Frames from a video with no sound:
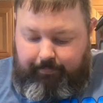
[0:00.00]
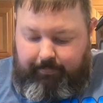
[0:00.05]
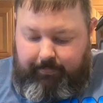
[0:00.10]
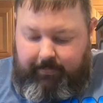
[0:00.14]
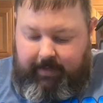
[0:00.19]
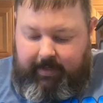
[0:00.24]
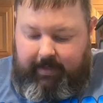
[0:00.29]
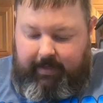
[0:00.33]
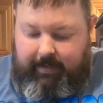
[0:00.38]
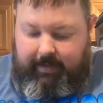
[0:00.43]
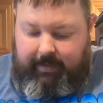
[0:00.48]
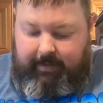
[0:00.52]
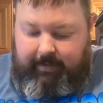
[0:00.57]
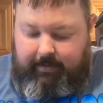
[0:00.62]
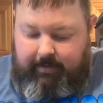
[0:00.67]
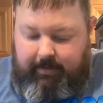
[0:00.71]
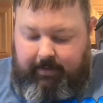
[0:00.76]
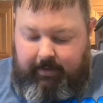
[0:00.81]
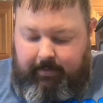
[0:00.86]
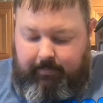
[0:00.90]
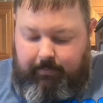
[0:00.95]
Then I
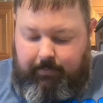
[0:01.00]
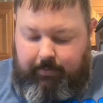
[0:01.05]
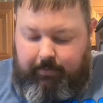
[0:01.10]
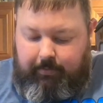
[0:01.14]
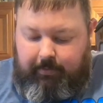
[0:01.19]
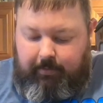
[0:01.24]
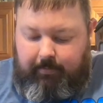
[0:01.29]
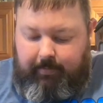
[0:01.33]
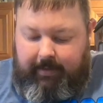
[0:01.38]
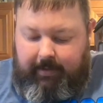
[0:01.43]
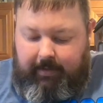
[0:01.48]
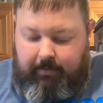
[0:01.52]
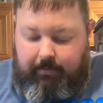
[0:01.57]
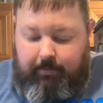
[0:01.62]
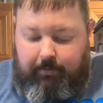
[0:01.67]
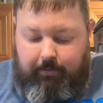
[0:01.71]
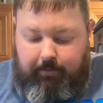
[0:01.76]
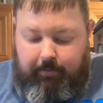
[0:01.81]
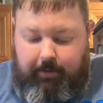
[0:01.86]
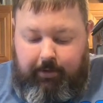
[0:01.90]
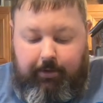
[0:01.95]
kicked it up to about
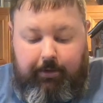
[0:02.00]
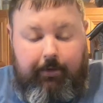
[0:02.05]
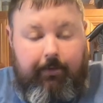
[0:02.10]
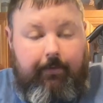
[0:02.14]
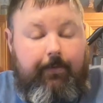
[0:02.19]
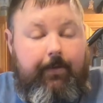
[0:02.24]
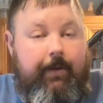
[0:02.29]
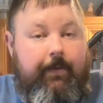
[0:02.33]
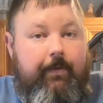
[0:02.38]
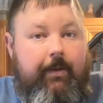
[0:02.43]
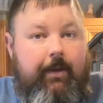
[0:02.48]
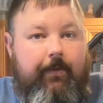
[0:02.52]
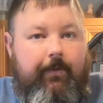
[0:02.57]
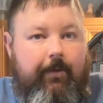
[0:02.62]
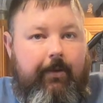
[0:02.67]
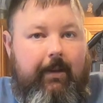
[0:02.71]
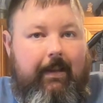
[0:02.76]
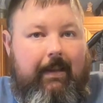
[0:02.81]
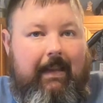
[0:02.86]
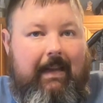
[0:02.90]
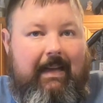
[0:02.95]
250
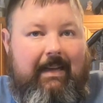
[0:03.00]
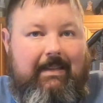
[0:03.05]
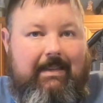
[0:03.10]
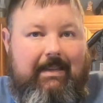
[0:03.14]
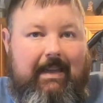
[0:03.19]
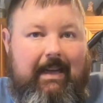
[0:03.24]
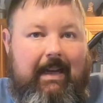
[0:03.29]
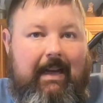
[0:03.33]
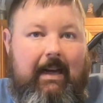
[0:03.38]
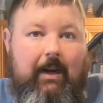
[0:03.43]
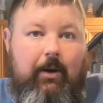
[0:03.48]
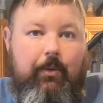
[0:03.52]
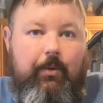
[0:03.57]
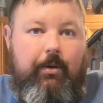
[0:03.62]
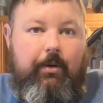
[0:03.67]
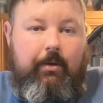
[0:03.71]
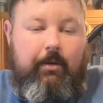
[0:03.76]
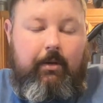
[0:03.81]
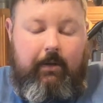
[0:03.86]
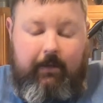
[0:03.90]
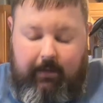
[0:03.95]
for the last
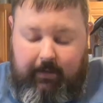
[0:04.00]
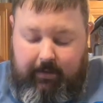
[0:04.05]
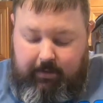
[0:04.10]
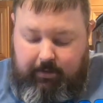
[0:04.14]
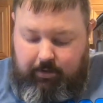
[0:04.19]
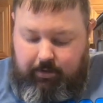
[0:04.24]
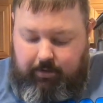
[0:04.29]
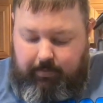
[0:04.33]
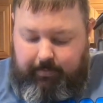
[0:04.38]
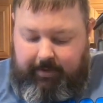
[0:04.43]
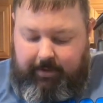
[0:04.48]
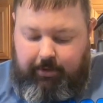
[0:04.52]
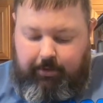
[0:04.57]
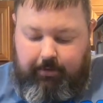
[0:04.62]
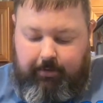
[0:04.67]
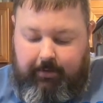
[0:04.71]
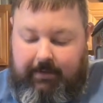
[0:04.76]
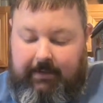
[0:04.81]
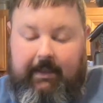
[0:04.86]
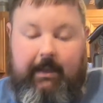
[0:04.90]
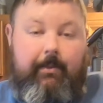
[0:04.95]
hour, just to make
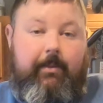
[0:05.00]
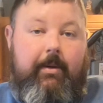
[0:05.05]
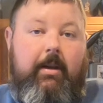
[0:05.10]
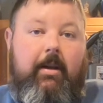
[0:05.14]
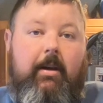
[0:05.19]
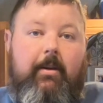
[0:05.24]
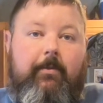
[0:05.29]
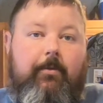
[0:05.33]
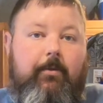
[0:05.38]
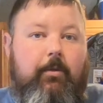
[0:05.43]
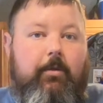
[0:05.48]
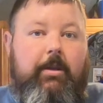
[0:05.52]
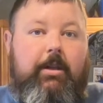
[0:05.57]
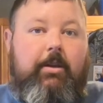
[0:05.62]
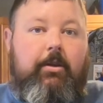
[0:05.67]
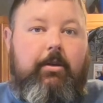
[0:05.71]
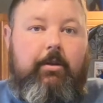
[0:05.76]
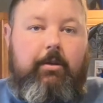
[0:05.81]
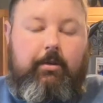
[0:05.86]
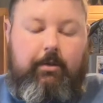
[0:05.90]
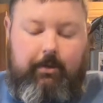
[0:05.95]
sure the salmon got fully
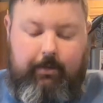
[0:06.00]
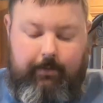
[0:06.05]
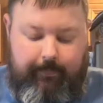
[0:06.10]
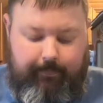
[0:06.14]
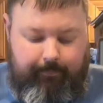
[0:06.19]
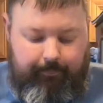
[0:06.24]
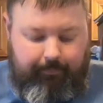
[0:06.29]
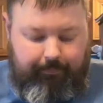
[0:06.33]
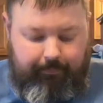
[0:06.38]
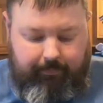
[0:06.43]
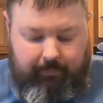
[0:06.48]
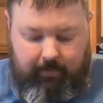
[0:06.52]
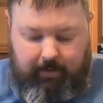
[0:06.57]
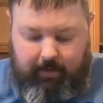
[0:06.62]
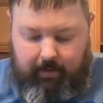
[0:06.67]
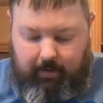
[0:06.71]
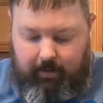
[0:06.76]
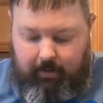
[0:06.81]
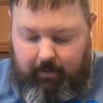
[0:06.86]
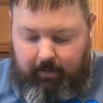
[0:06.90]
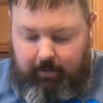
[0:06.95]
cooked.
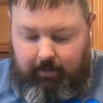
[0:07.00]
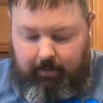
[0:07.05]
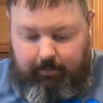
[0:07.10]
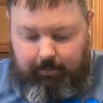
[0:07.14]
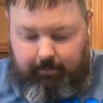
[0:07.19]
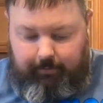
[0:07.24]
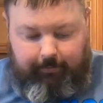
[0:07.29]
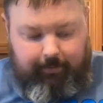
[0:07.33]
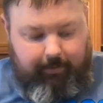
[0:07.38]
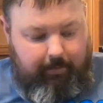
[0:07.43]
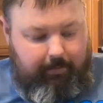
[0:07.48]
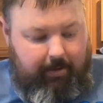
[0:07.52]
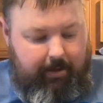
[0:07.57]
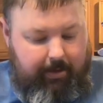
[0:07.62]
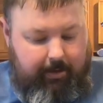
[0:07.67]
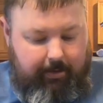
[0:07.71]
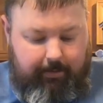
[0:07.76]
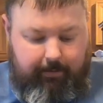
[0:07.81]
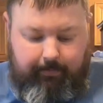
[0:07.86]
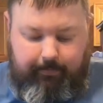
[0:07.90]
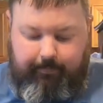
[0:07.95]
So from
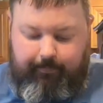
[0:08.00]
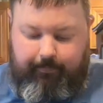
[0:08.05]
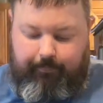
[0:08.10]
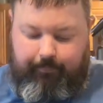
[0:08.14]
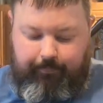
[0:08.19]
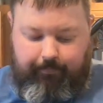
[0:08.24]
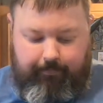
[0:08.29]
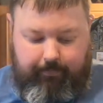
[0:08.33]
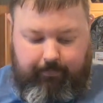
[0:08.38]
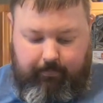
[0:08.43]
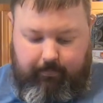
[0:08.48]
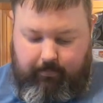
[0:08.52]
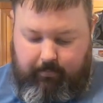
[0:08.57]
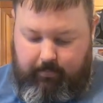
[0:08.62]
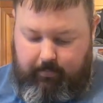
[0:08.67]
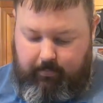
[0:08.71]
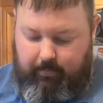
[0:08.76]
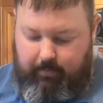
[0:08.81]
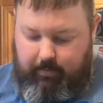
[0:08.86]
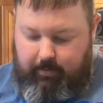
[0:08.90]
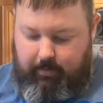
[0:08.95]
here,
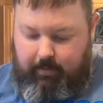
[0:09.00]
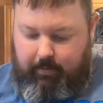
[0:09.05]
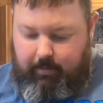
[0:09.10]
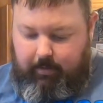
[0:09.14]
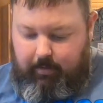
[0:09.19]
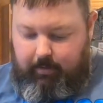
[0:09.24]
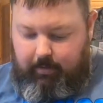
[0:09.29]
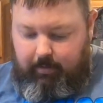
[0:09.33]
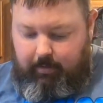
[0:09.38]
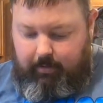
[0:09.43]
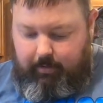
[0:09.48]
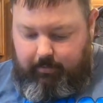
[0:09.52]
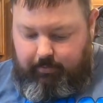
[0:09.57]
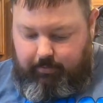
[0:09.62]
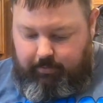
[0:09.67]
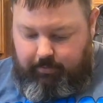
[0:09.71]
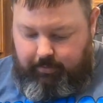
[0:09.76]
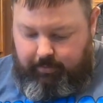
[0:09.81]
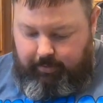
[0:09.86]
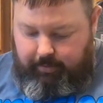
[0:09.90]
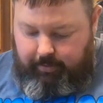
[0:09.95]
what
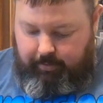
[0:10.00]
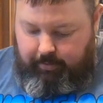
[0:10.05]
you're going